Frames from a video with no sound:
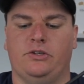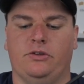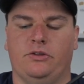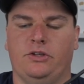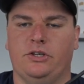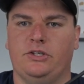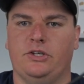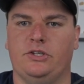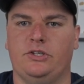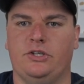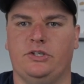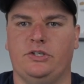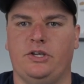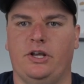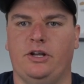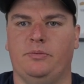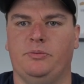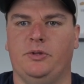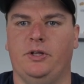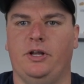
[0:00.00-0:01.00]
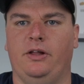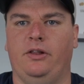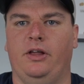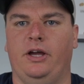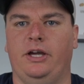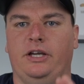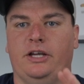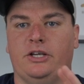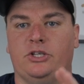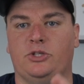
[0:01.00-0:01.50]
So this is the setup that I
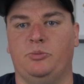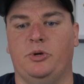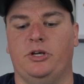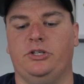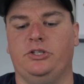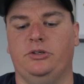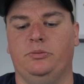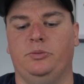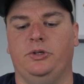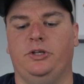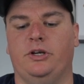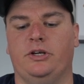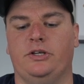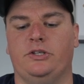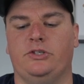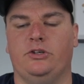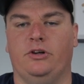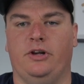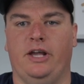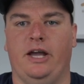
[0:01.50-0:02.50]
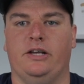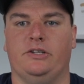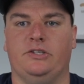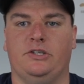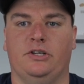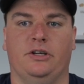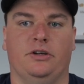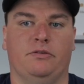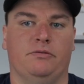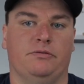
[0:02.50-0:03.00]
like, especially because you're
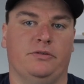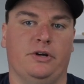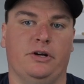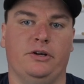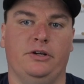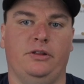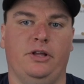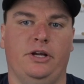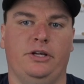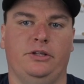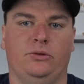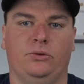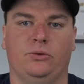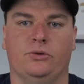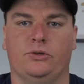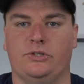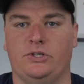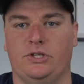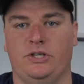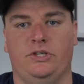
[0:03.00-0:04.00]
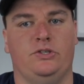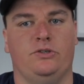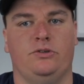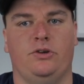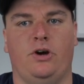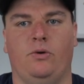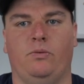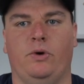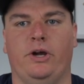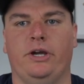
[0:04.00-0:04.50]
casting very light lures. These do
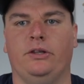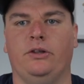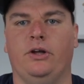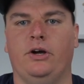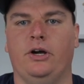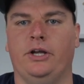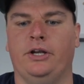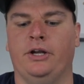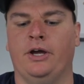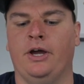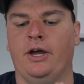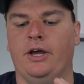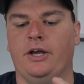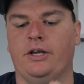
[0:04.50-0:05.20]
not weigh a lot.